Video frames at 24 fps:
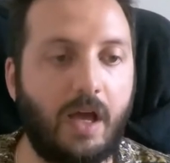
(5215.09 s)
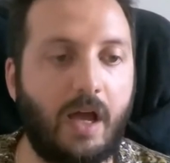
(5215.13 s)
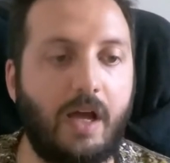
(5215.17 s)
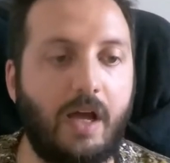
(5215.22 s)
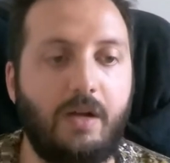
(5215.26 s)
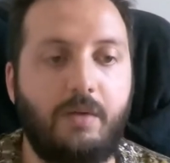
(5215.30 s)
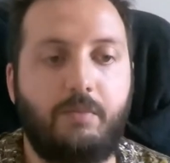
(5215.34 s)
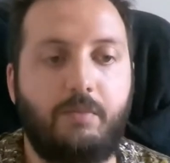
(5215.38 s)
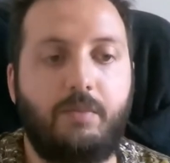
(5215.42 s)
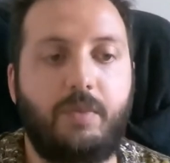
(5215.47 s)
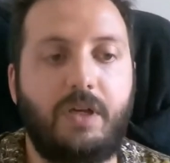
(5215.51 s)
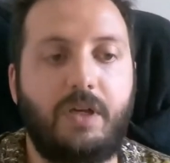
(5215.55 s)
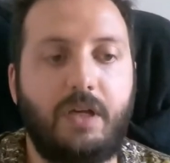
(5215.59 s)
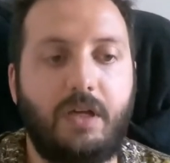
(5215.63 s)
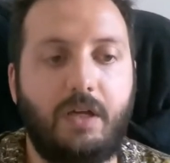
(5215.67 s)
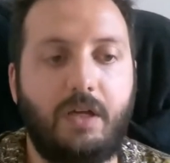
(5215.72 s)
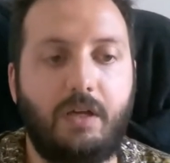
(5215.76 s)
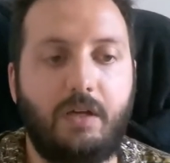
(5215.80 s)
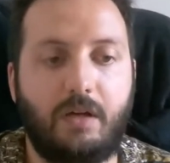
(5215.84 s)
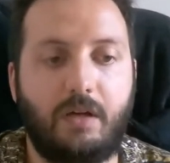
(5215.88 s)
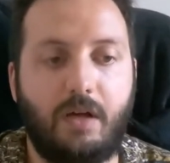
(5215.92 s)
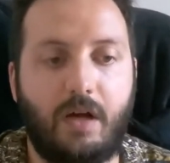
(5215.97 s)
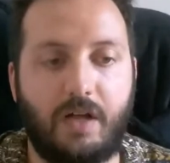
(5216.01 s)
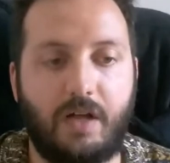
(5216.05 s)
and
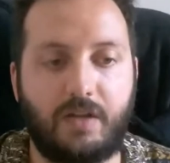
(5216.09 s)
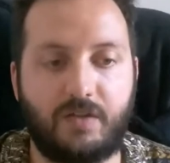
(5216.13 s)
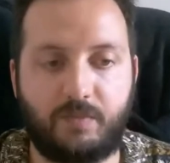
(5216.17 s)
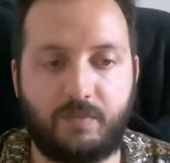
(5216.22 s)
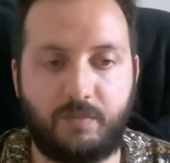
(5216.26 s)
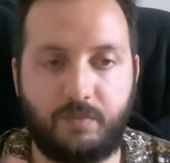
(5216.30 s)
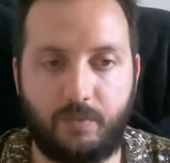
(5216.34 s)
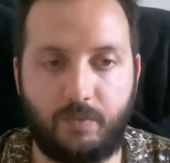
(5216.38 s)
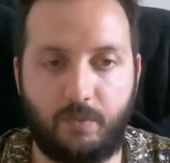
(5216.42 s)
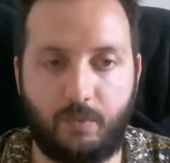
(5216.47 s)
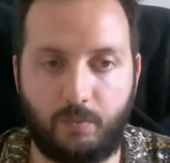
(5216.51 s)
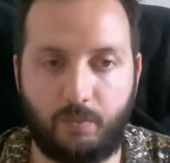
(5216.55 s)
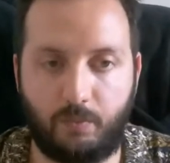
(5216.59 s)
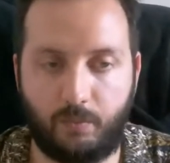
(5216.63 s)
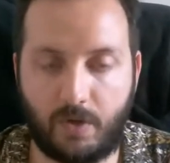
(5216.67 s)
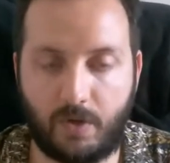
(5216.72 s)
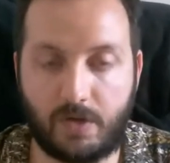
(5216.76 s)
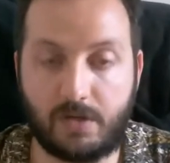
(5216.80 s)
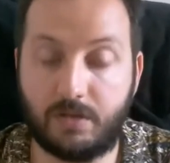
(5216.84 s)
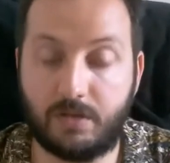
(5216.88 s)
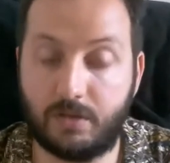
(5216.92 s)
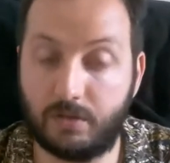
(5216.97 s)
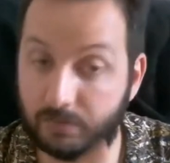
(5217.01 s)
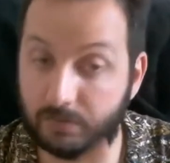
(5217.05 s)
me as
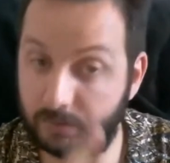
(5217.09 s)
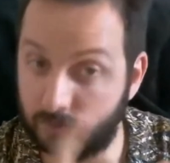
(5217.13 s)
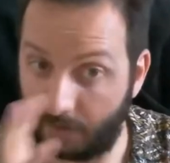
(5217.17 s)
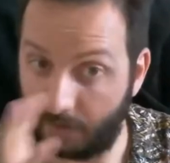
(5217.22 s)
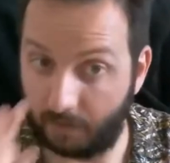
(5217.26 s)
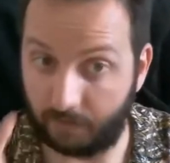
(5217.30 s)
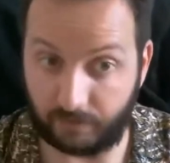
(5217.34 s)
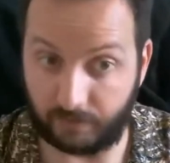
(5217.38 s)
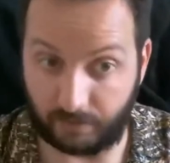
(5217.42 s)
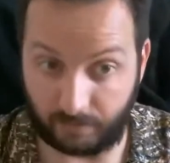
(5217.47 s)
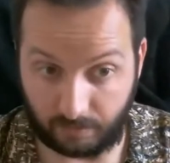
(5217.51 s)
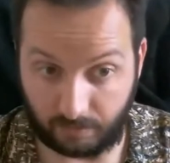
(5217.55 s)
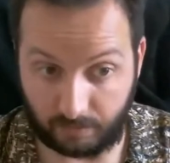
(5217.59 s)
one node of,